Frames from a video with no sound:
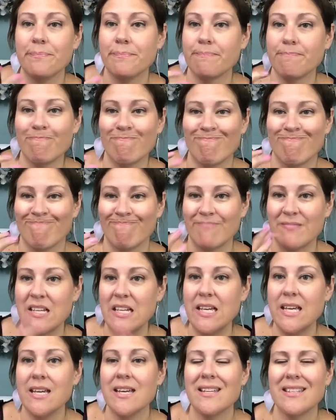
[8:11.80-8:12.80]
mm,
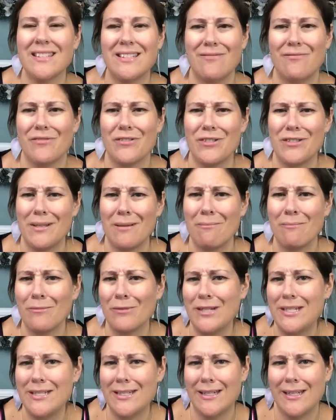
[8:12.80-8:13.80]
ink, for some
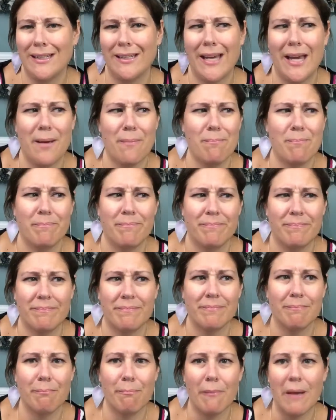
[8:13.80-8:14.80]
reason, it like
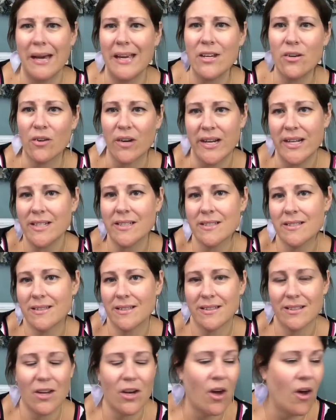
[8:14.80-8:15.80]
migrates
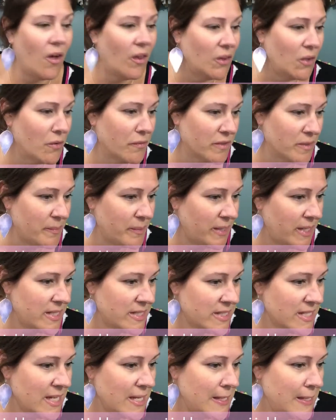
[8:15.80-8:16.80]
all over the
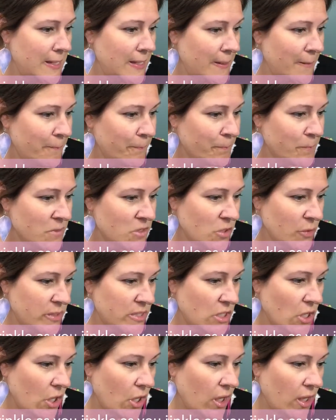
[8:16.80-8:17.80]
place. So it's
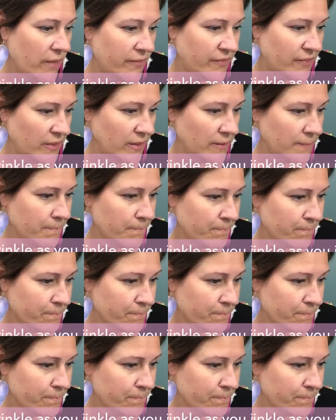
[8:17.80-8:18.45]
awful.